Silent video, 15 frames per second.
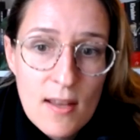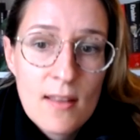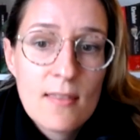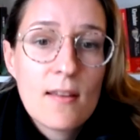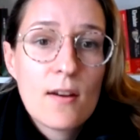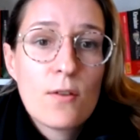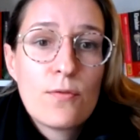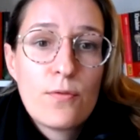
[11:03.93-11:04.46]
and
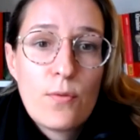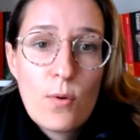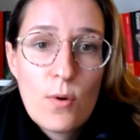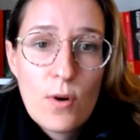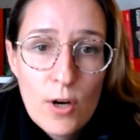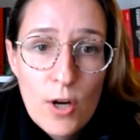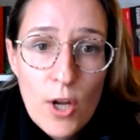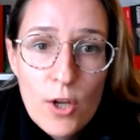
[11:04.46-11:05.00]

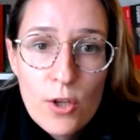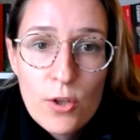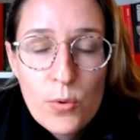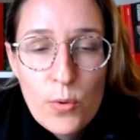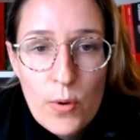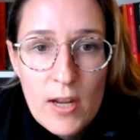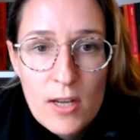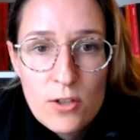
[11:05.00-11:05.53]
therefore
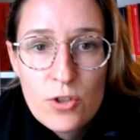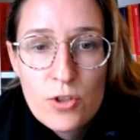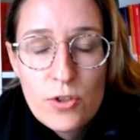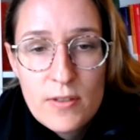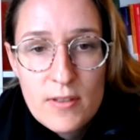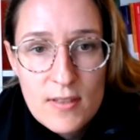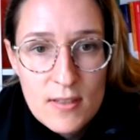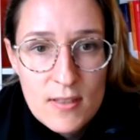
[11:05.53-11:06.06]
Ukraine
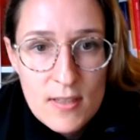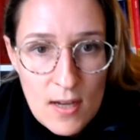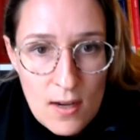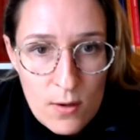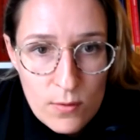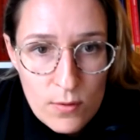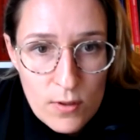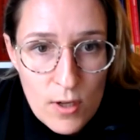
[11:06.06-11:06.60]
should sit
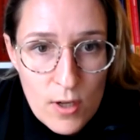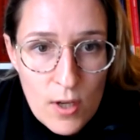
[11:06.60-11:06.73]
down